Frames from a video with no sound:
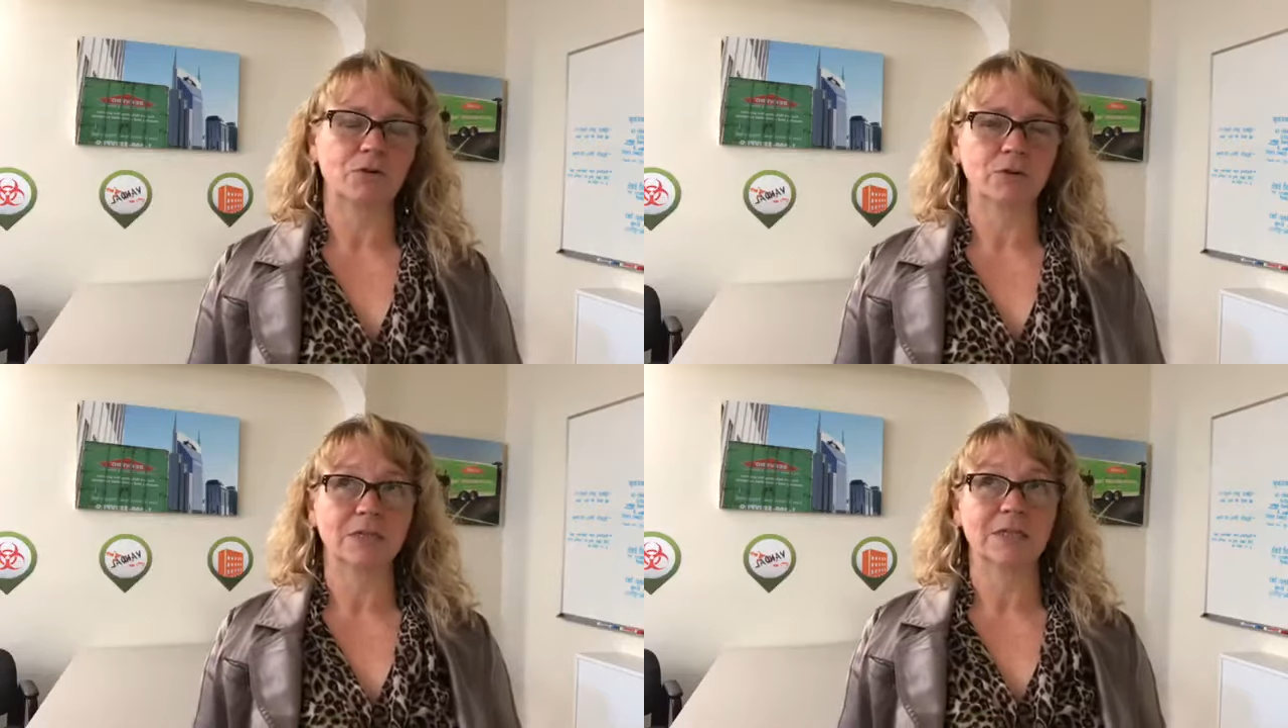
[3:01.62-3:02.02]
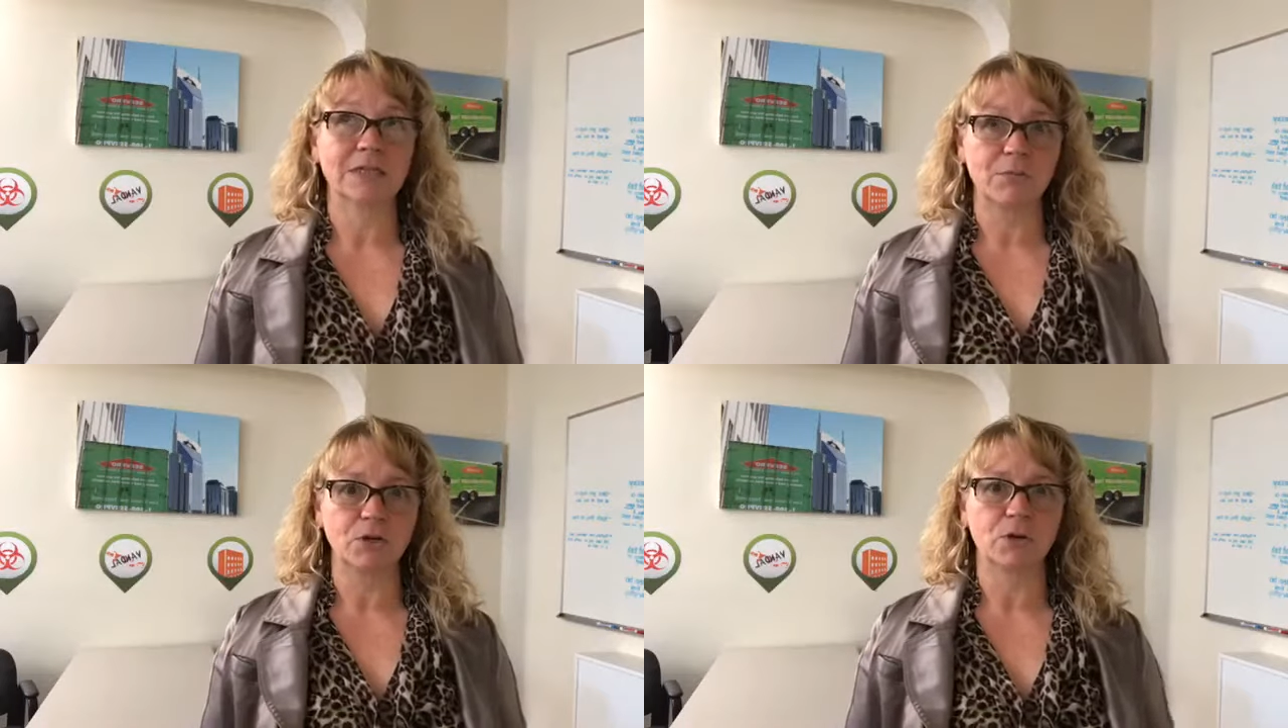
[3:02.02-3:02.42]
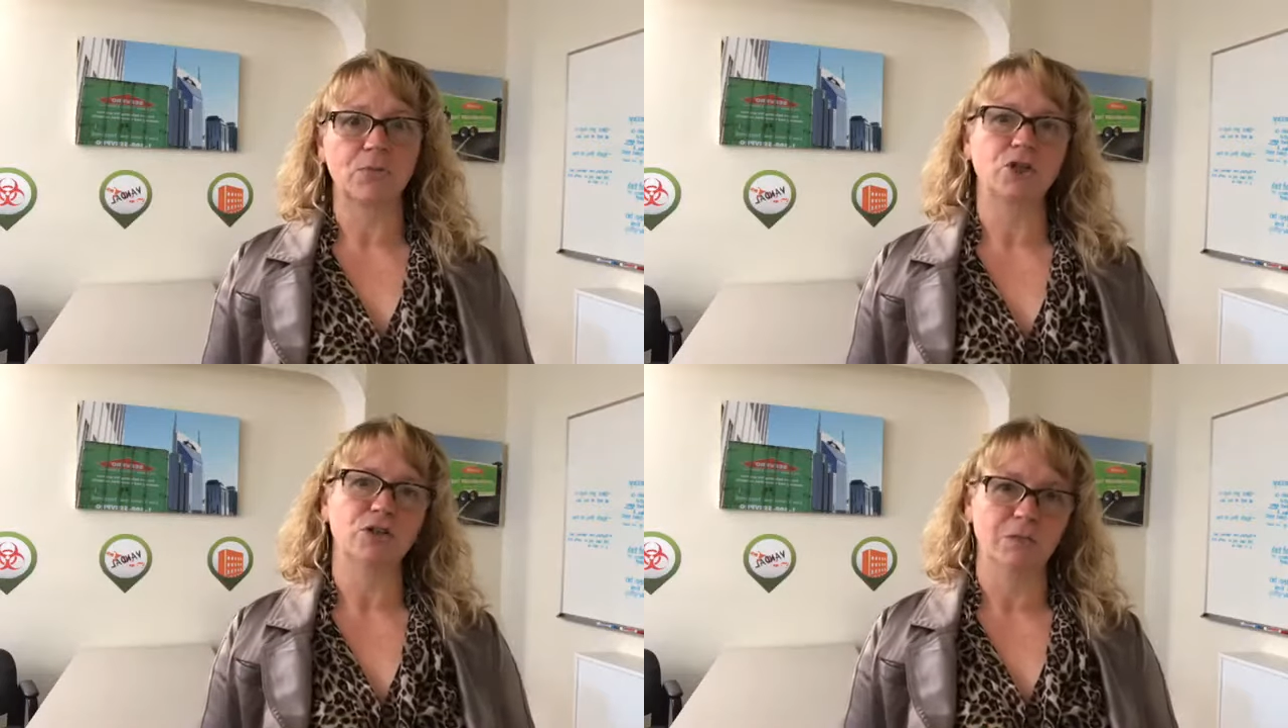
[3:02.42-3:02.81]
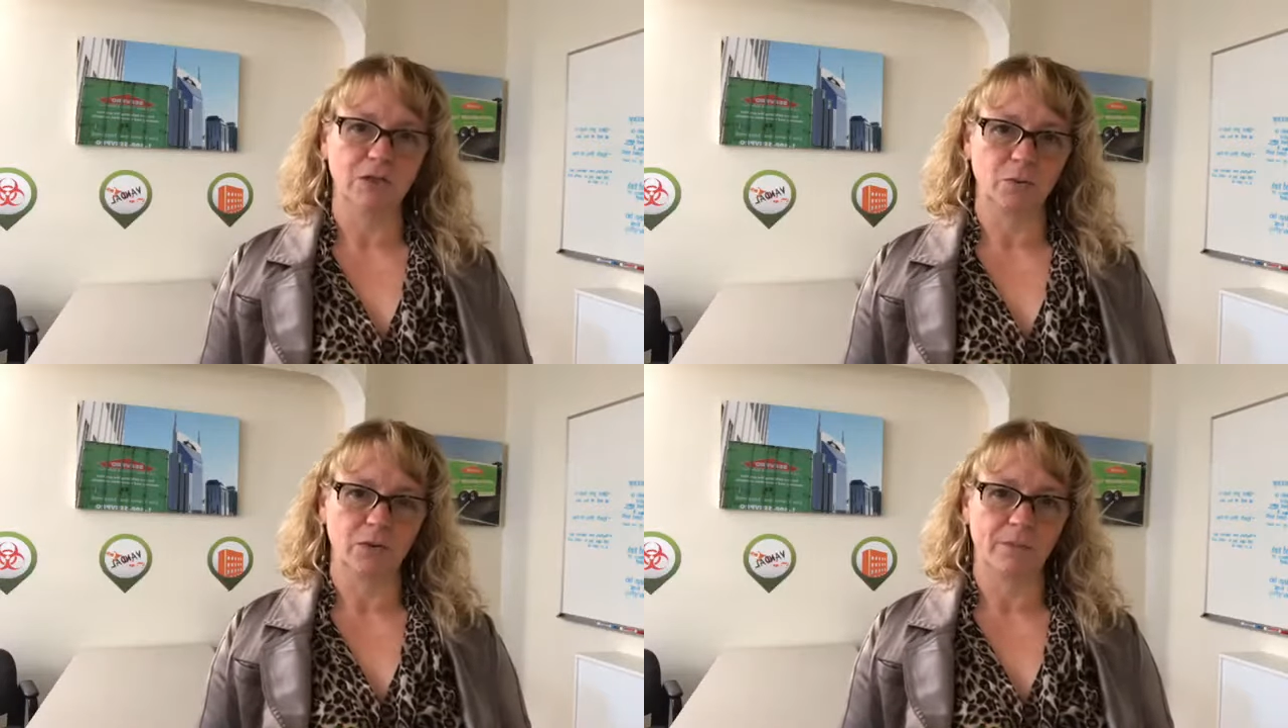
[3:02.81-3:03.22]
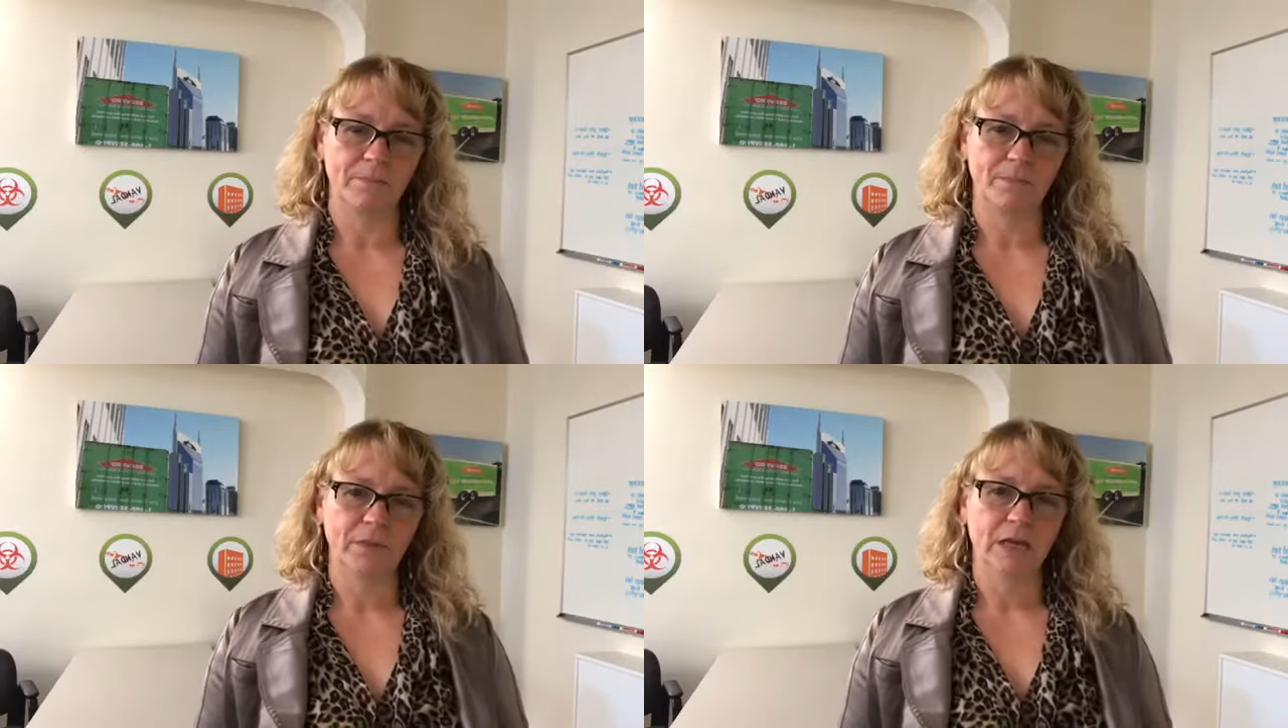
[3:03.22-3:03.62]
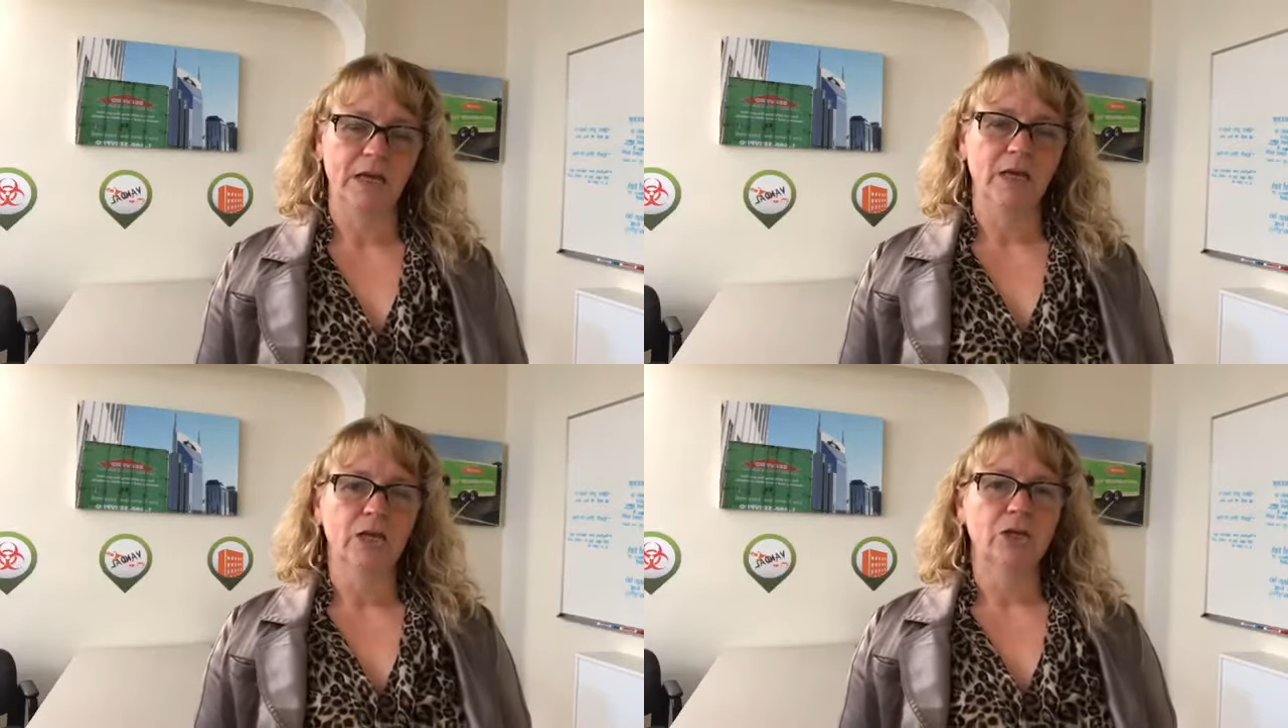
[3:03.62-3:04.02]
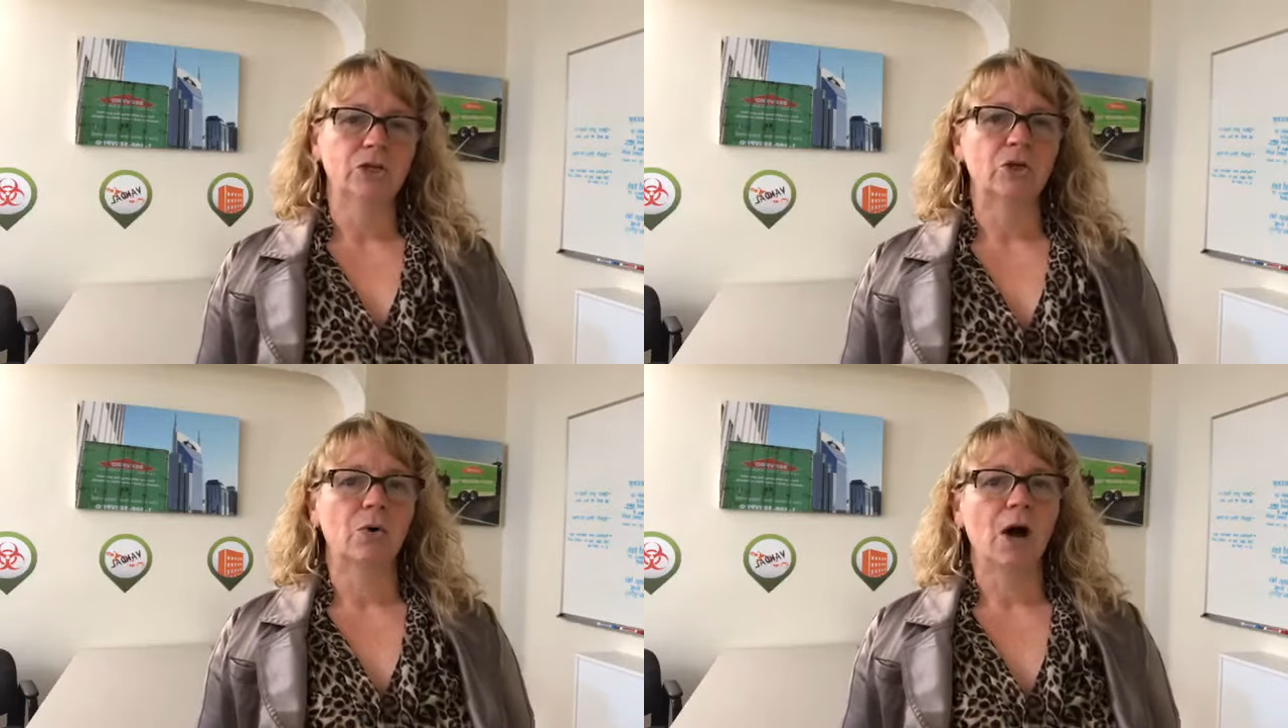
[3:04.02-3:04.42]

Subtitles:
skeptical, but she meets with it. So